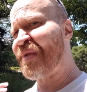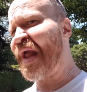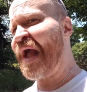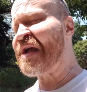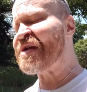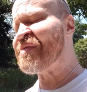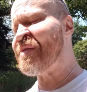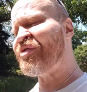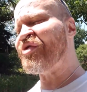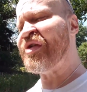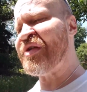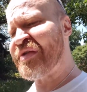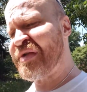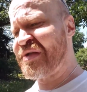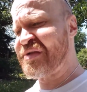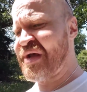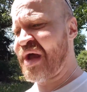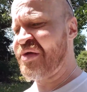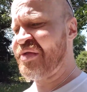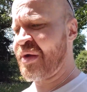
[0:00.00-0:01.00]
especially
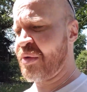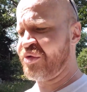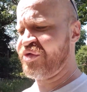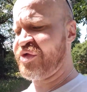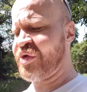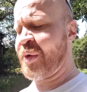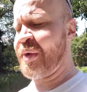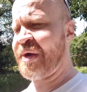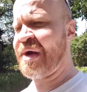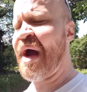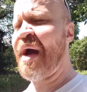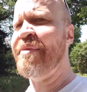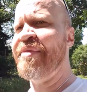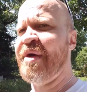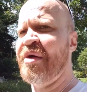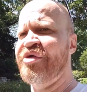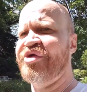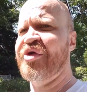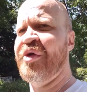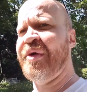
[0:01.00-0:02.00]
since how they were showing up
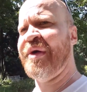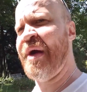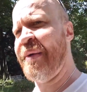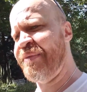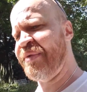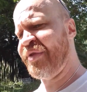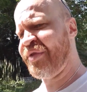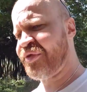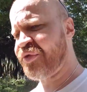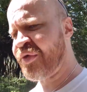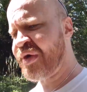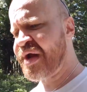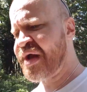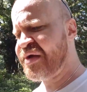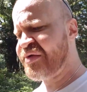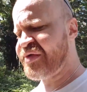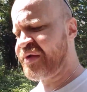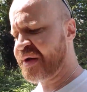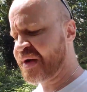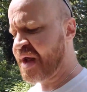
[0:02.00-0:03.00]
in
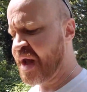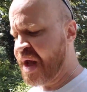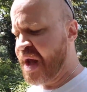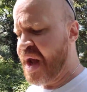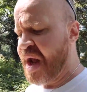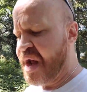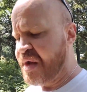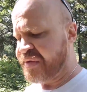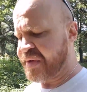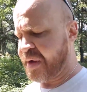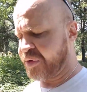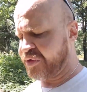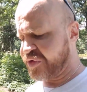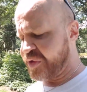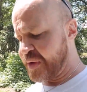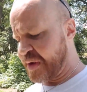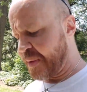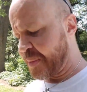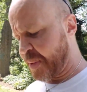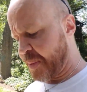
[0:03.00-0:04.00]
threes, and they were
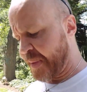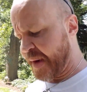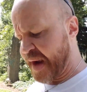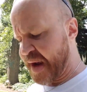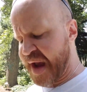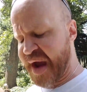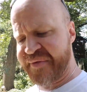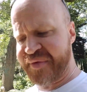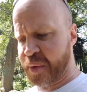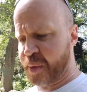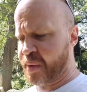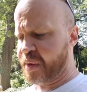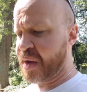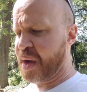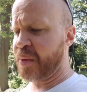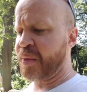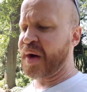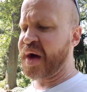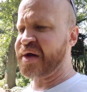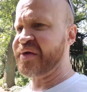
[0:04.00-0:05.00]
showing up at everywhere I
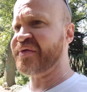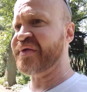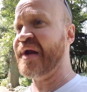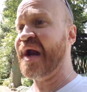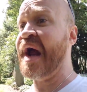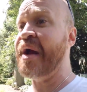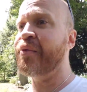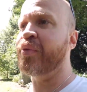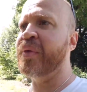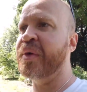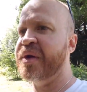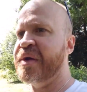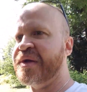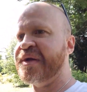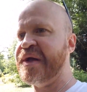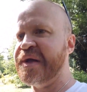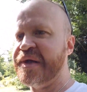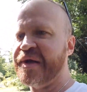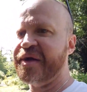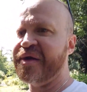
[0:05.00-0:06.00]
was, that I really
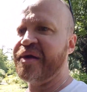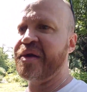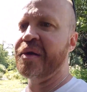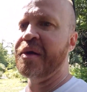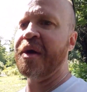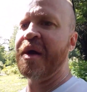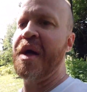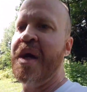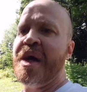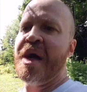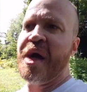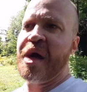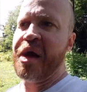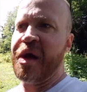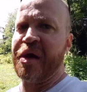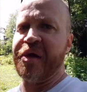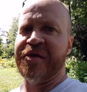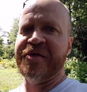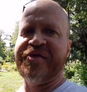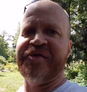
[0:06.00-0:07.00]
needed
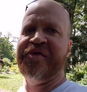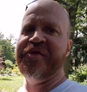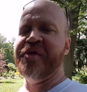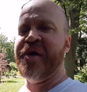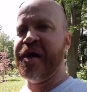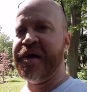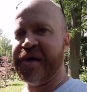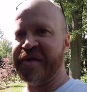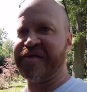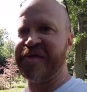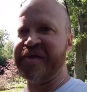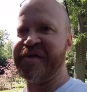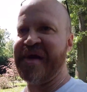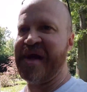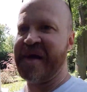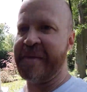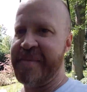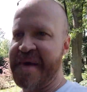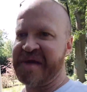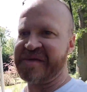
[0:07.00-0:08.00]
to get to
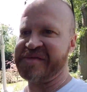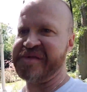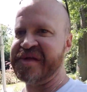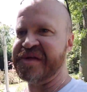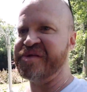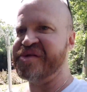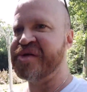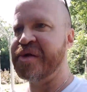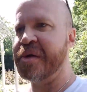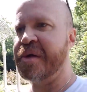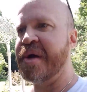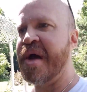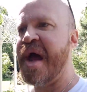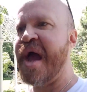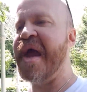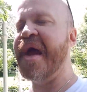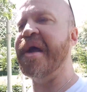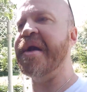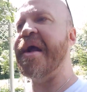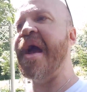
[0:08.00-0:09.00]
take a message.
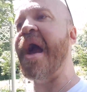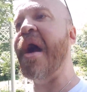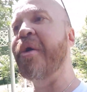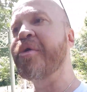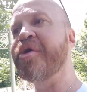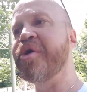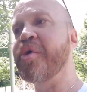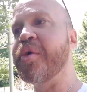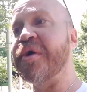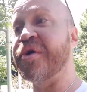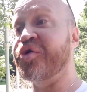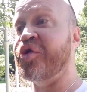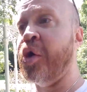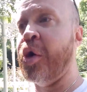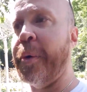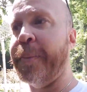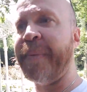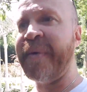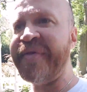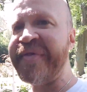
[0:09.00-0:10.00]
And how you
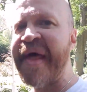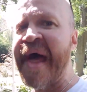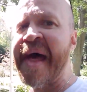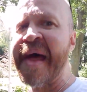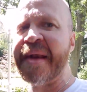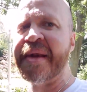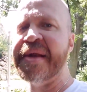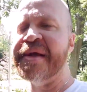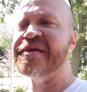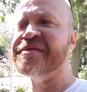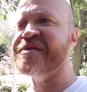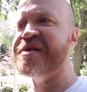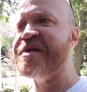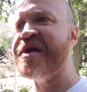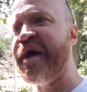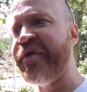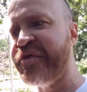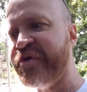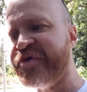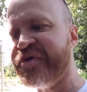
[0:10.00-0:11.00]
interpret that is another